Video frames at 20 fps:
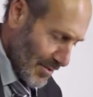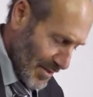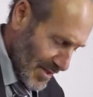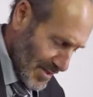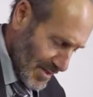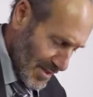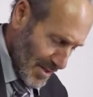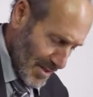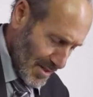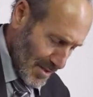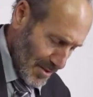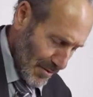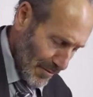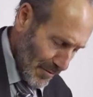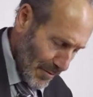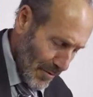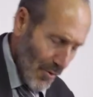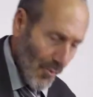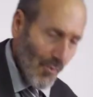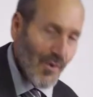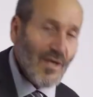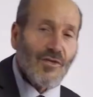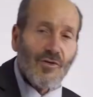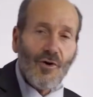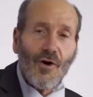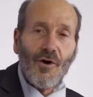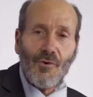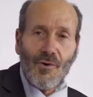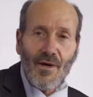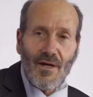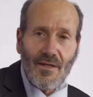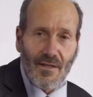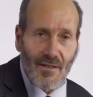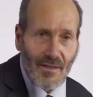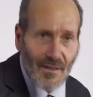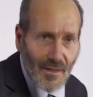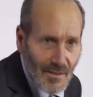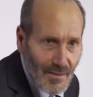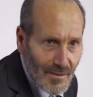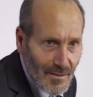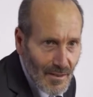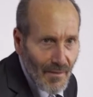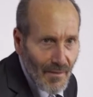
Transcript: is this wintergreen in it.